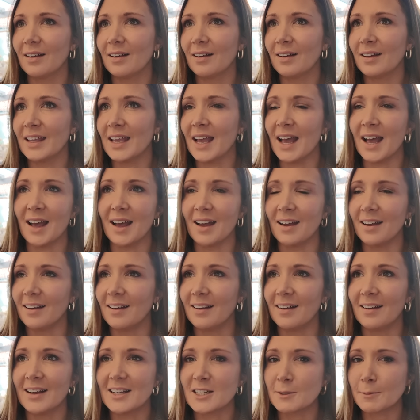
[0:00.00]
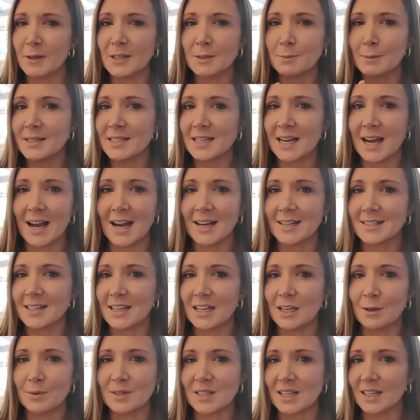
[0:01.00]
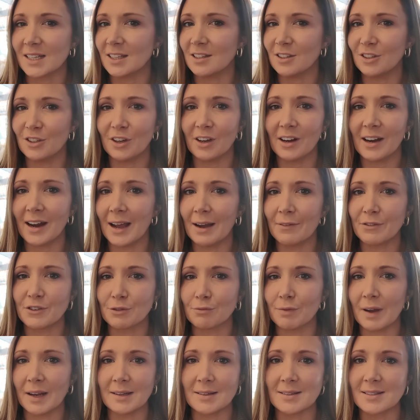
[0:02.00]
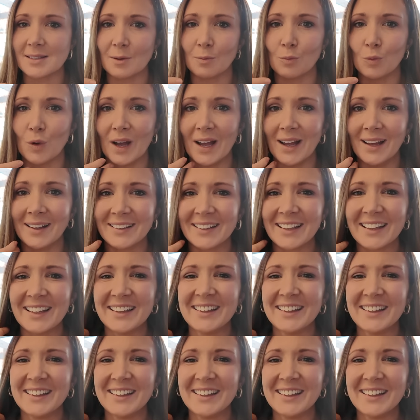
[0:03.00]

yeah, I spoke to my dad. He was like, you're going to have to rent somewhere.